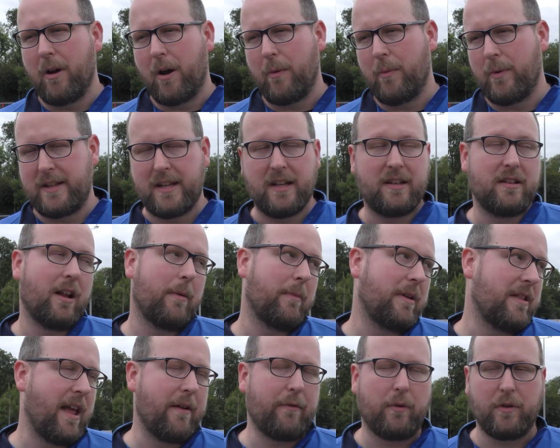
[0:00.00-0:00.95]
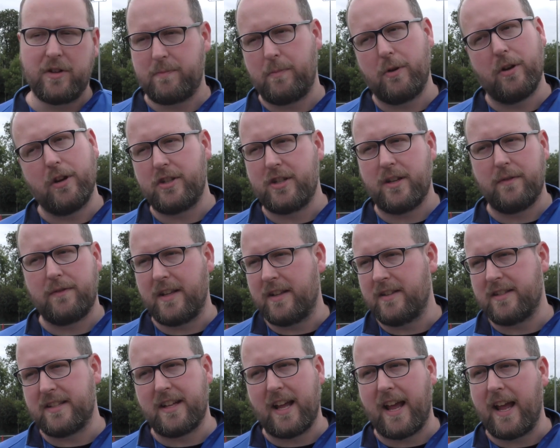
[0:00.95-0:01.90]
But we didn't. I mean, everyone's put a shift
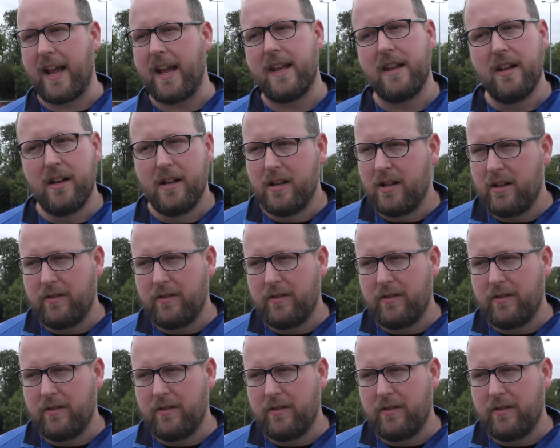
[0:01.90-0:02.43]
in today.